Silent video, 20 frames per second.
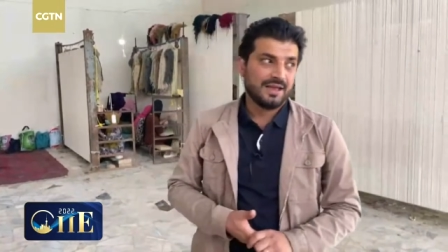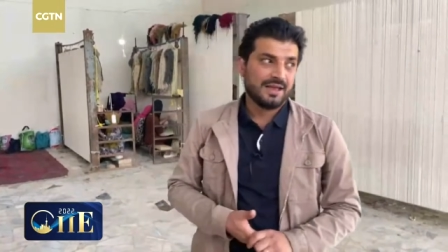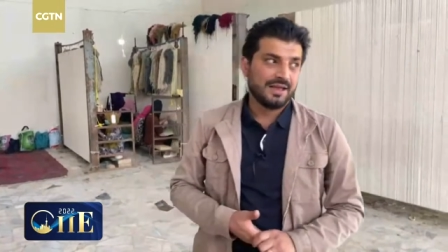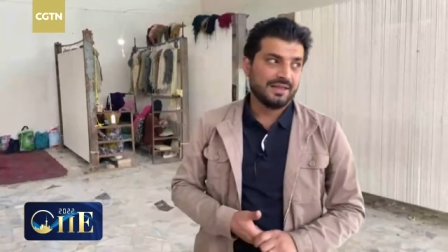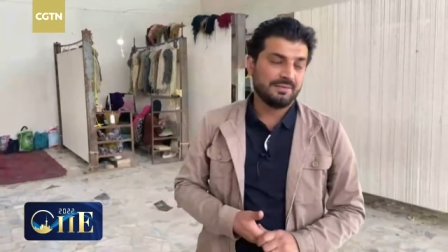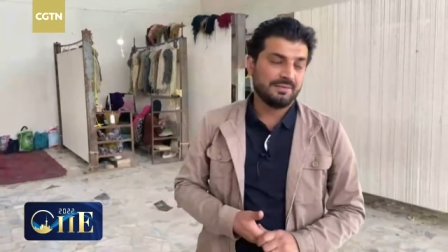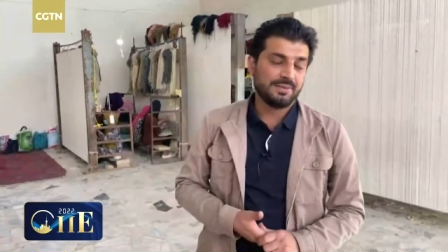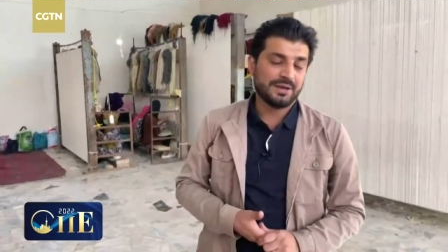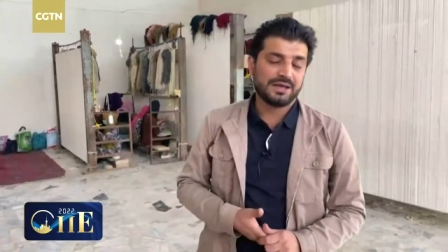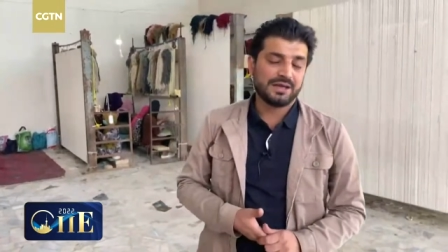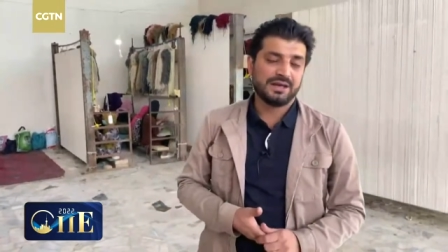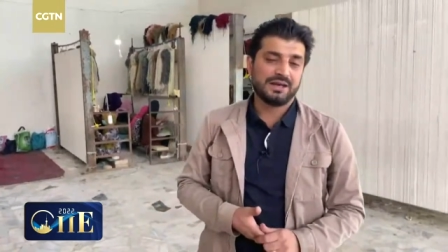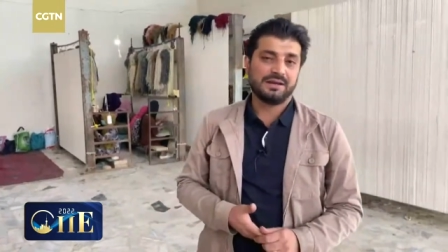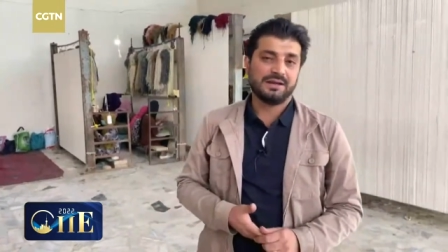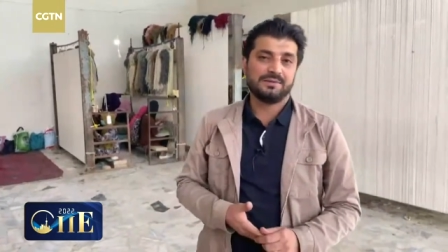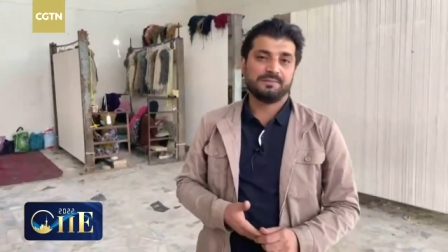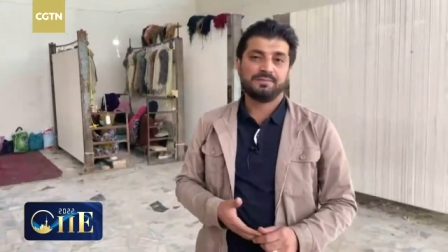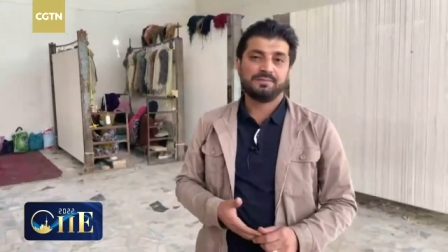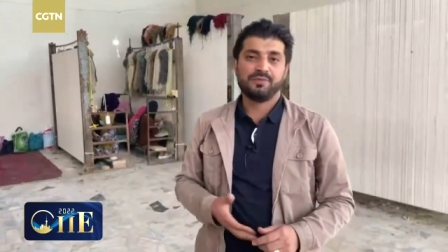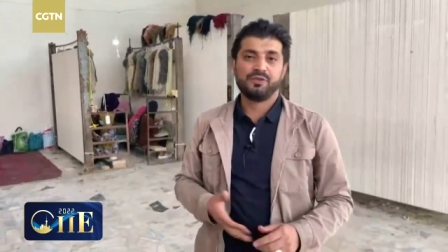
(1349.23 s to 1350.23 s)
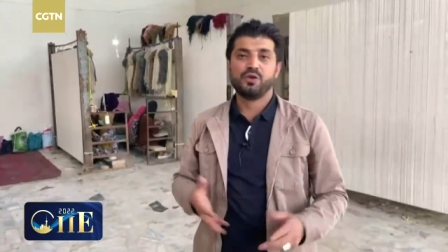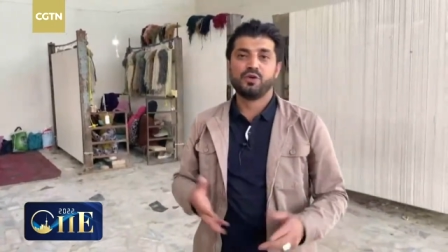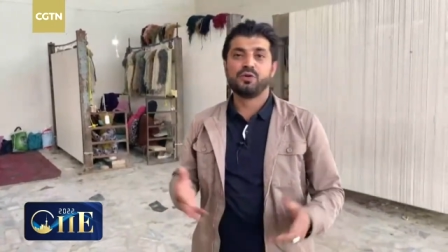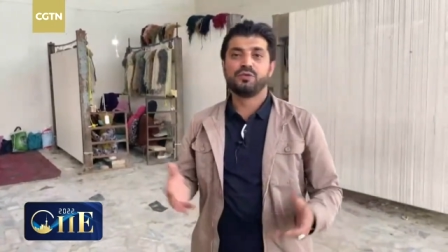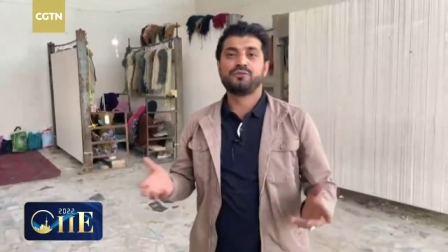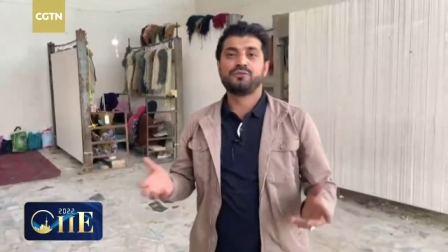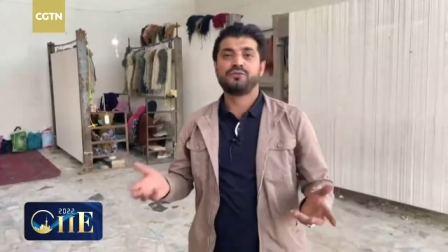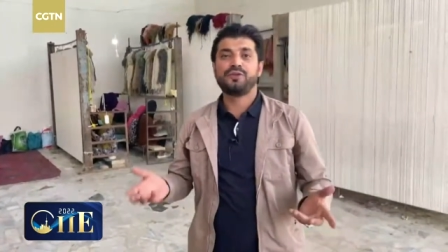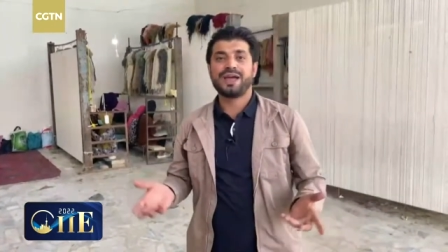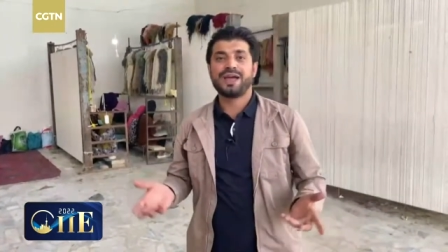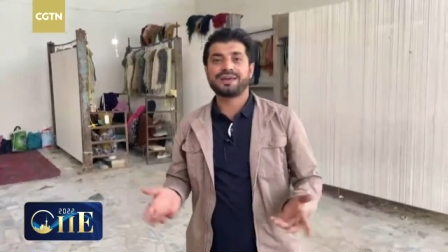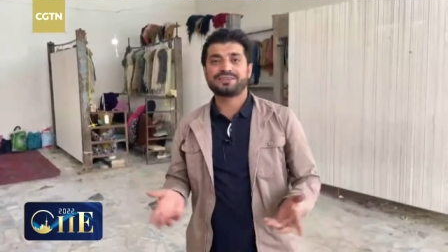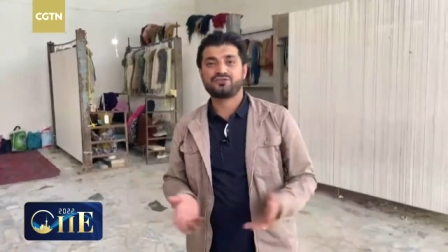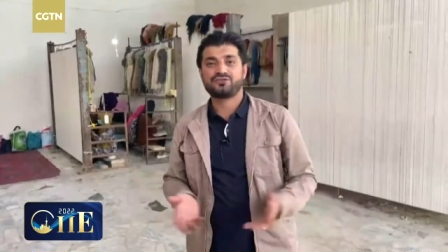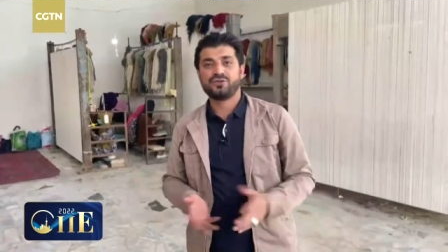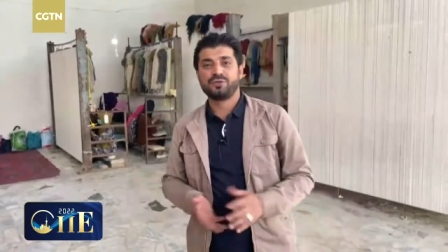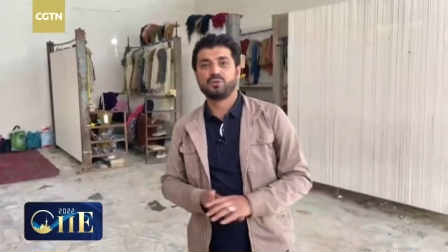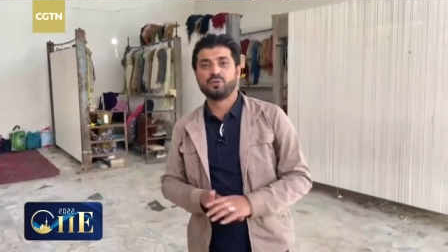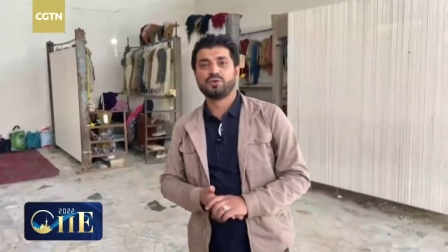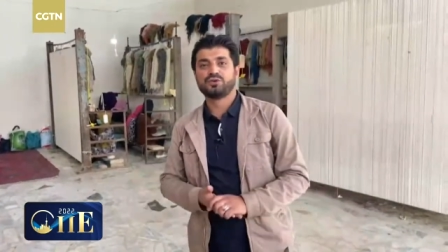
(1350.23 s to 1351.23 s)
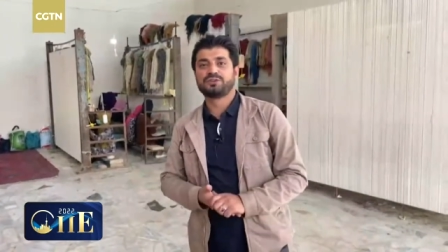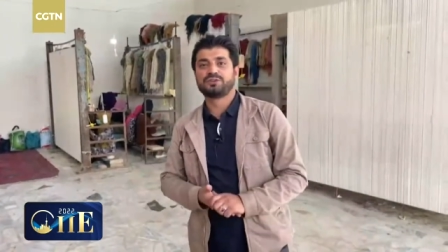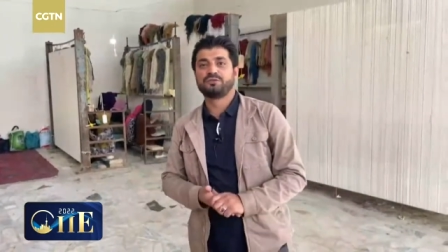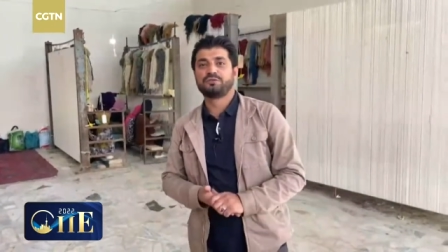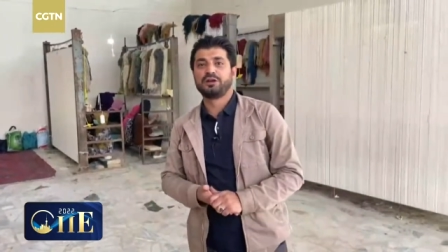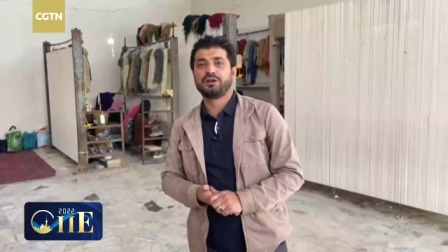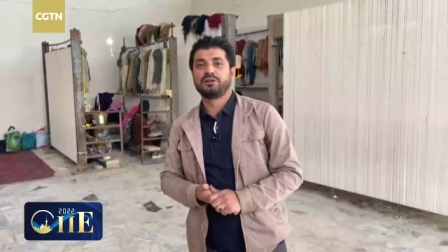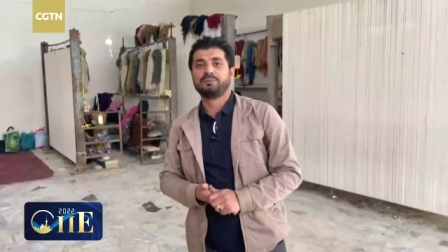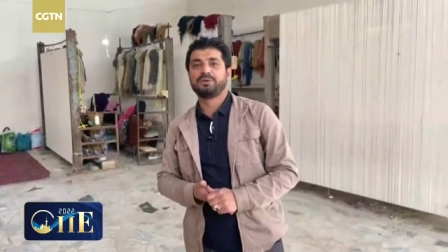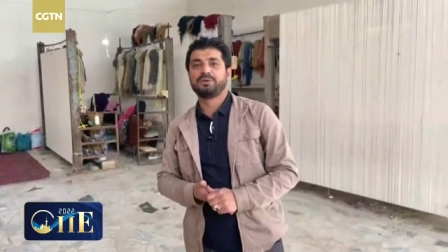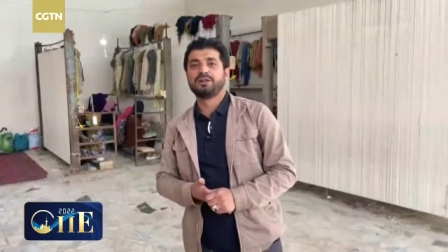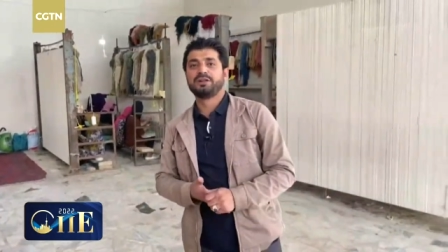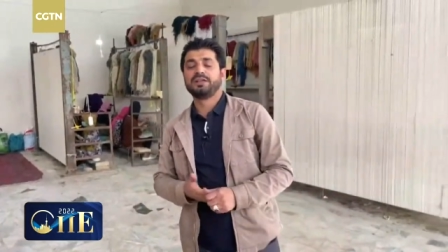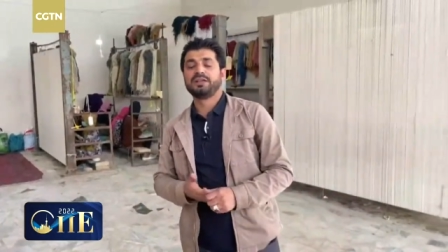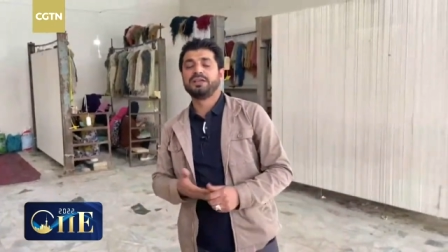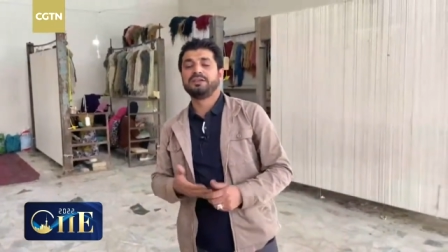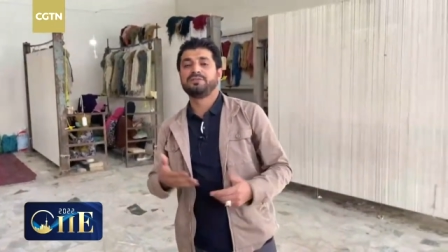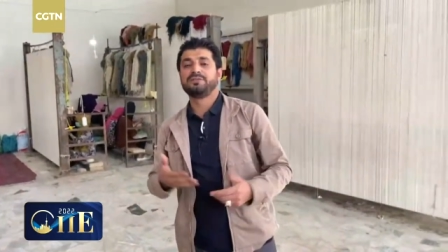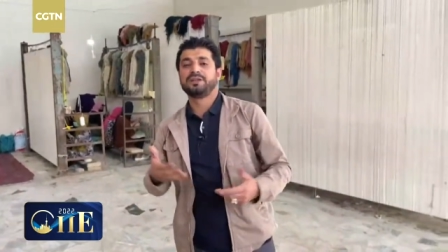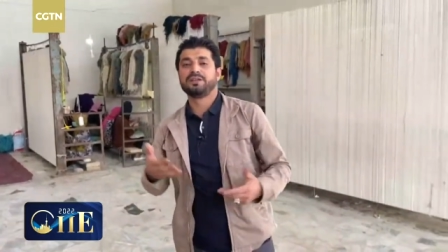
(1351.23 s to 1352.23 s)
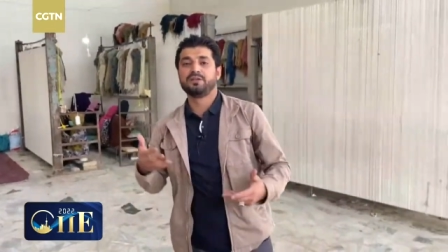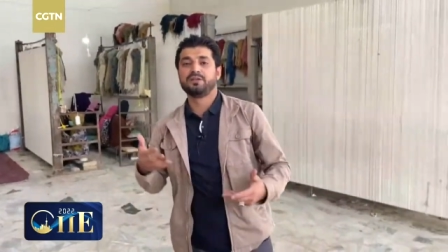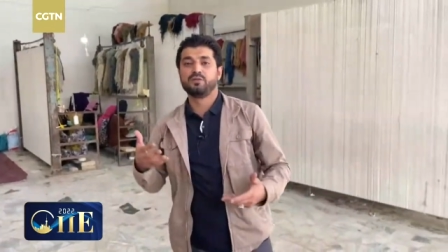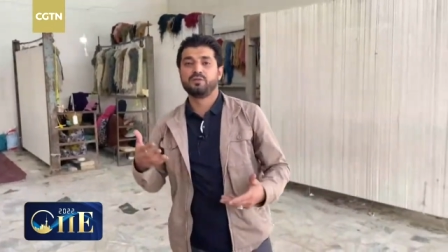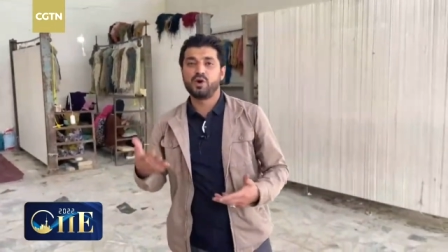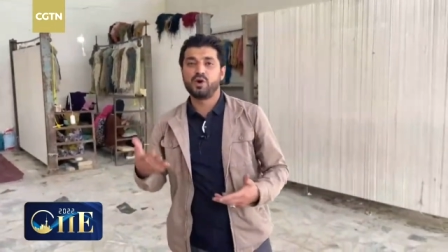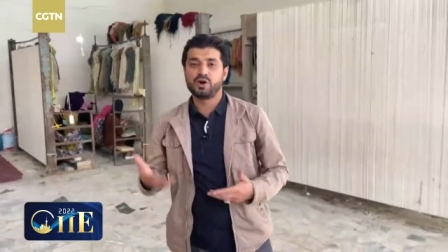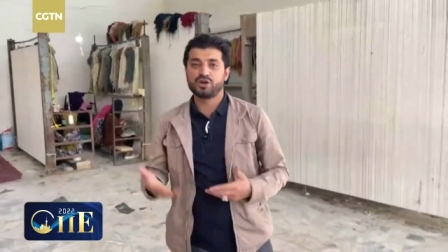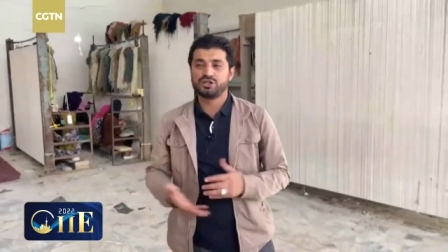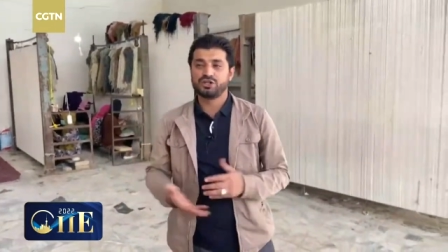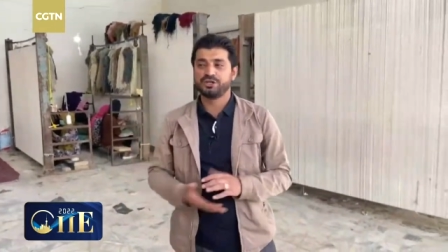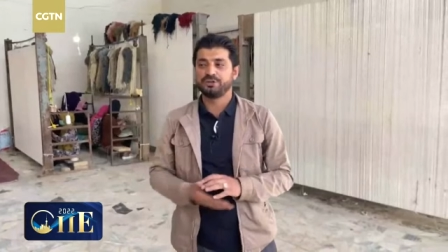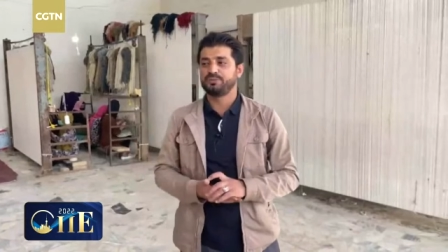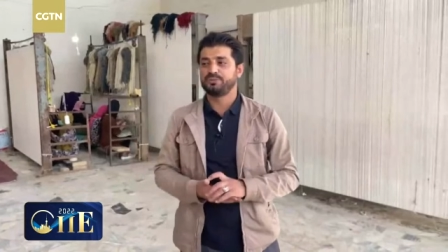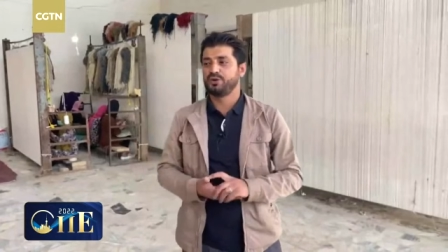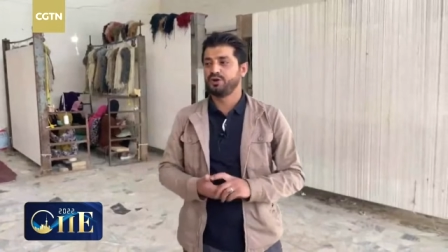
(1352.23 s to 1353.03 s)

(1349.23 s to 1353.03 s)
At the beginning no factory was available even the washing